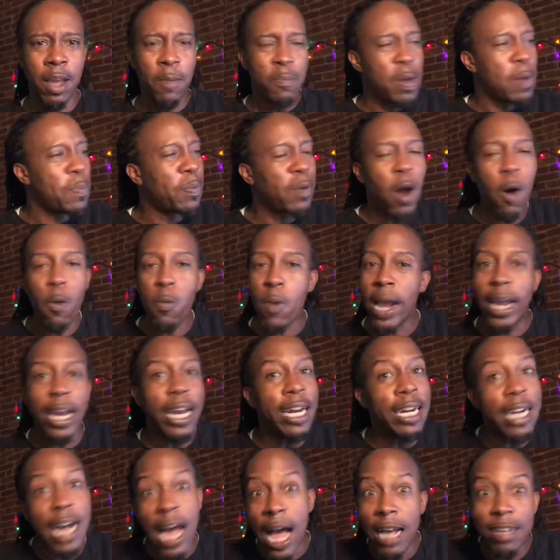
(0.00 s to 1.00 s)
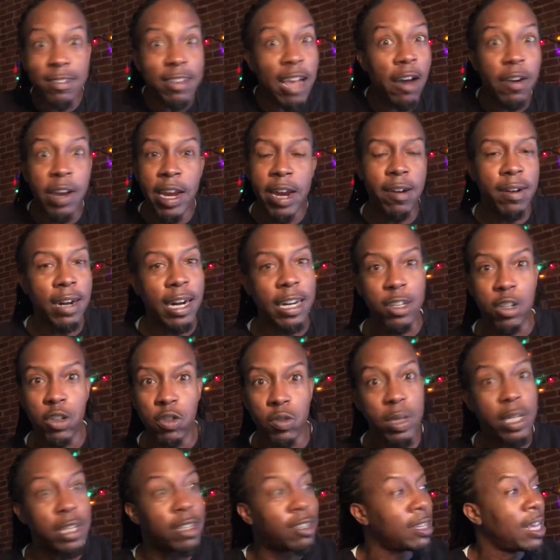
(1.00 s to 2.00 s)
People don't recognize out here in these
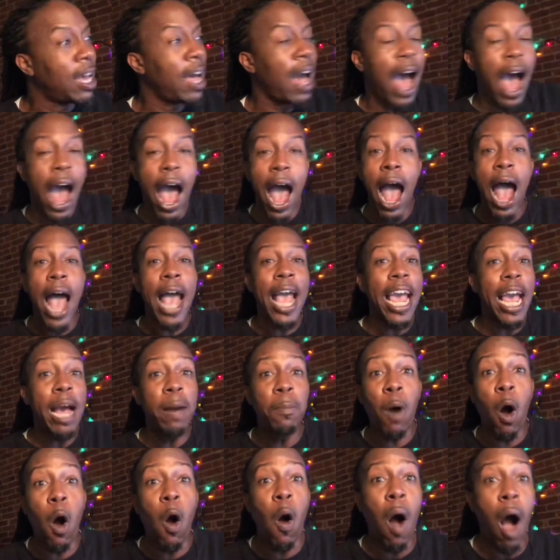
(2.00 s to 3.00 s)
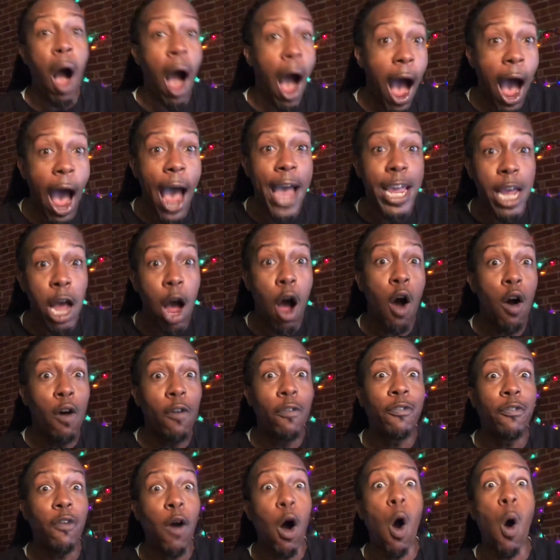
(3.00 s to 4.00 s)
streets, I am Ohio
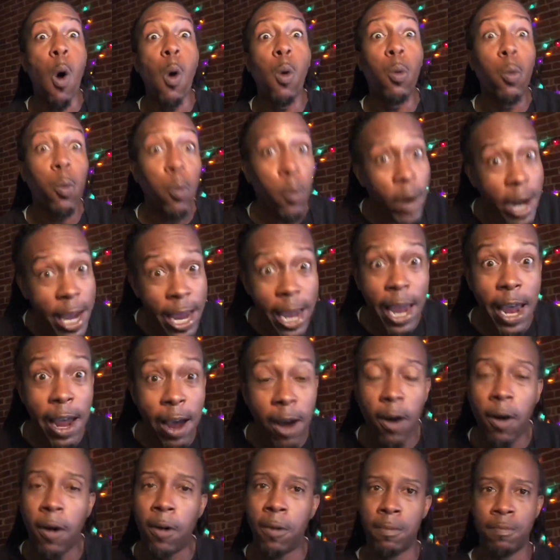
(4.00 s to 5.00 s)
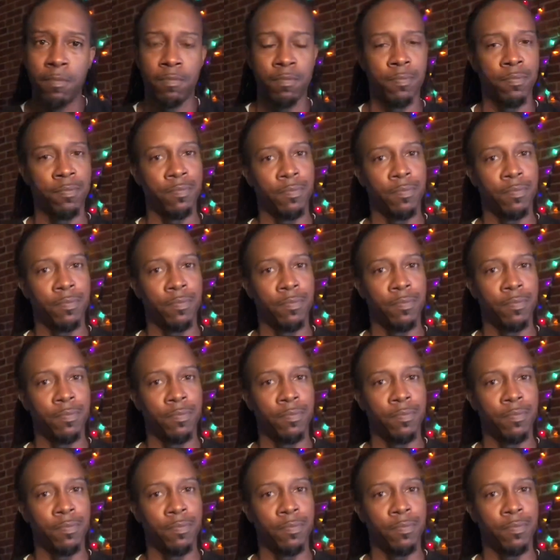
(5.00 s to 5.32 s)
for real.